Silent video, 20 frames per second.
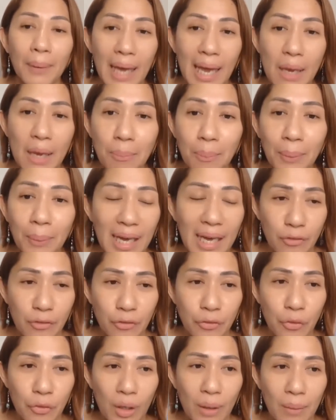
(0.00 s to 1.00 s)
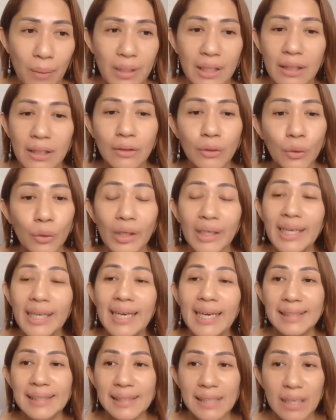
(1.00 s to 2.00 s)
a platform that the Lord
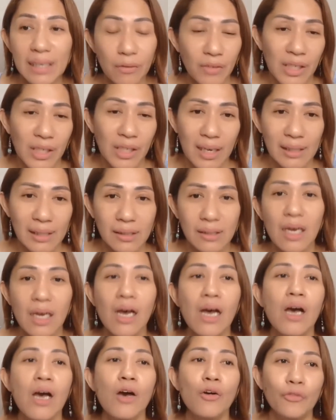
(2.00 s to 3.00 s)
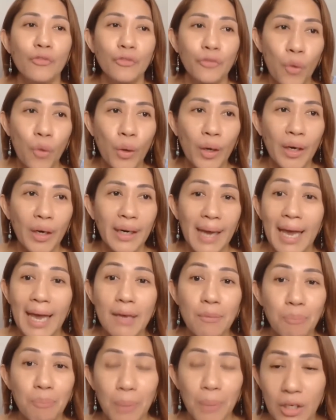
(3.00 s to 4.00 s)
has given us for
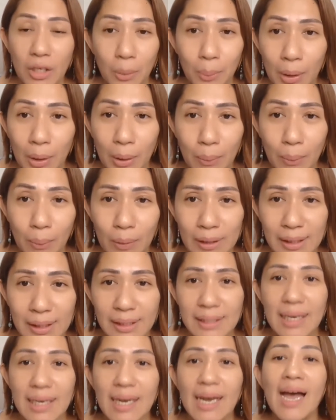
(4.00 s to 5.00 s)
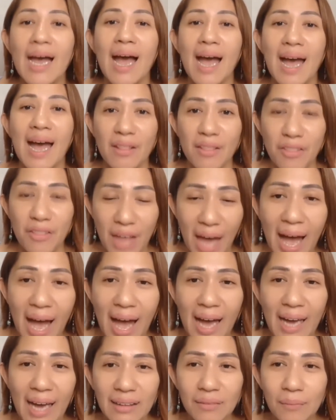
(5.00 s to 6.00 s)
a bigger purpose. And
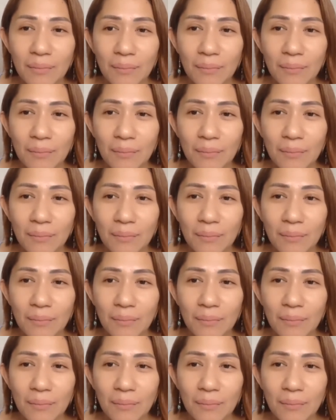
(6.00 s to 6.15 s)
that